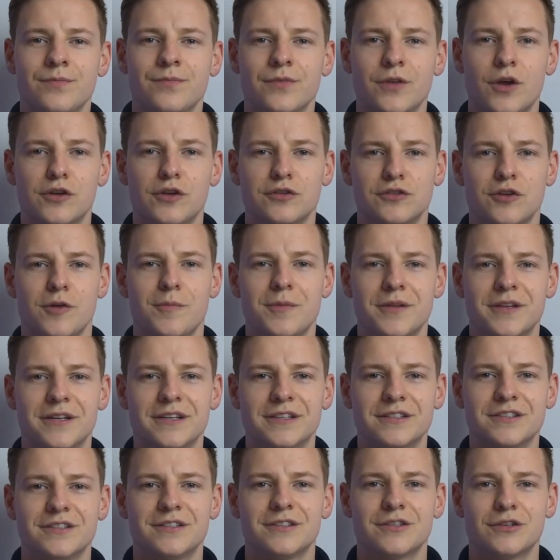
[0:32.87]
On top of
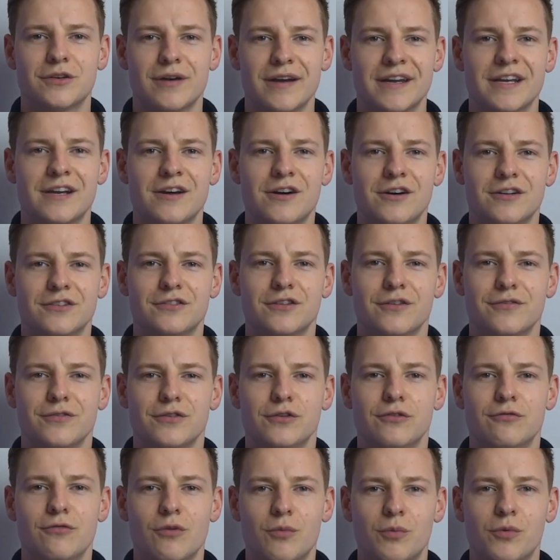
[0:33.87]
this, credit cards offer
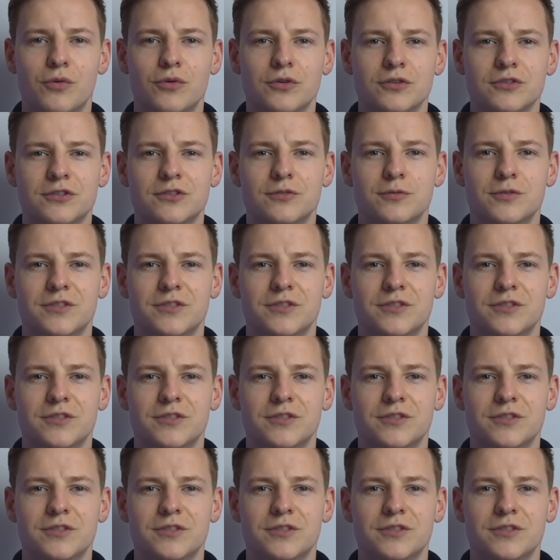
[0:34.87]
you rewards